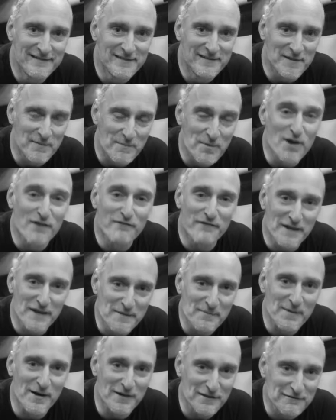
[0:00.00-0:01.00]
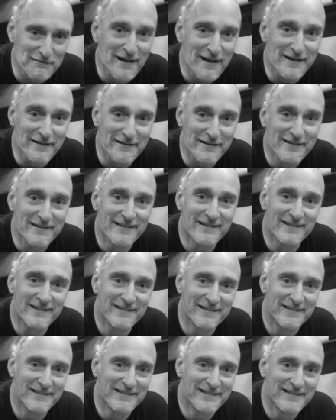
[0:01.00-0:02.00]
The perfect punk record.
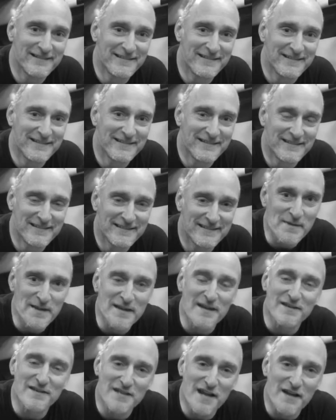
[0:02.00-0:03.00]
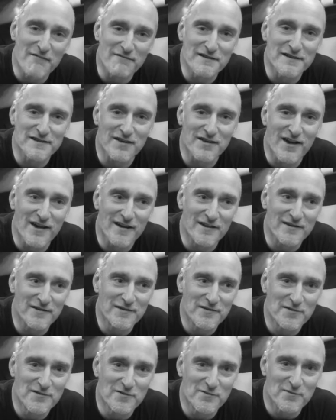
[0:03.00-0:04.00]
Because every song
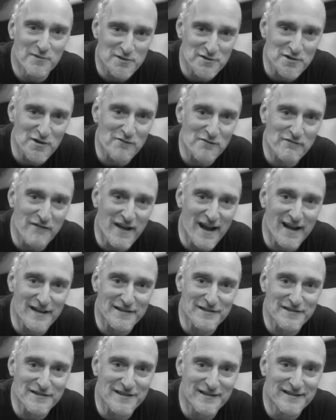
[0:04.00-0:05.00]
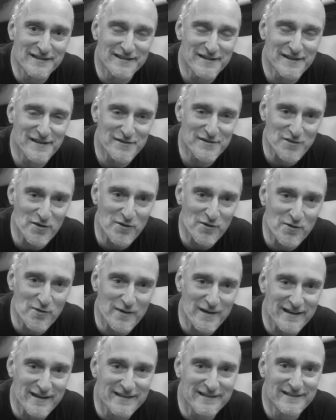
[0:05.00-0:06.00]
was so fast and so
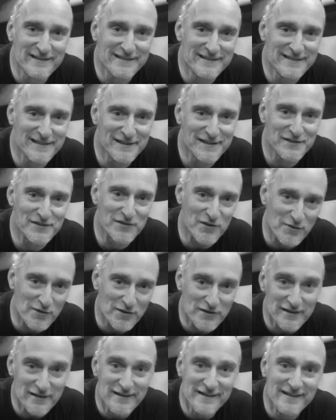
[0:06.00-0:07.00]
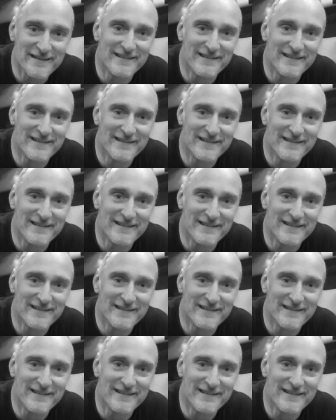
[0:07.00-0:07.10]
quick and so good.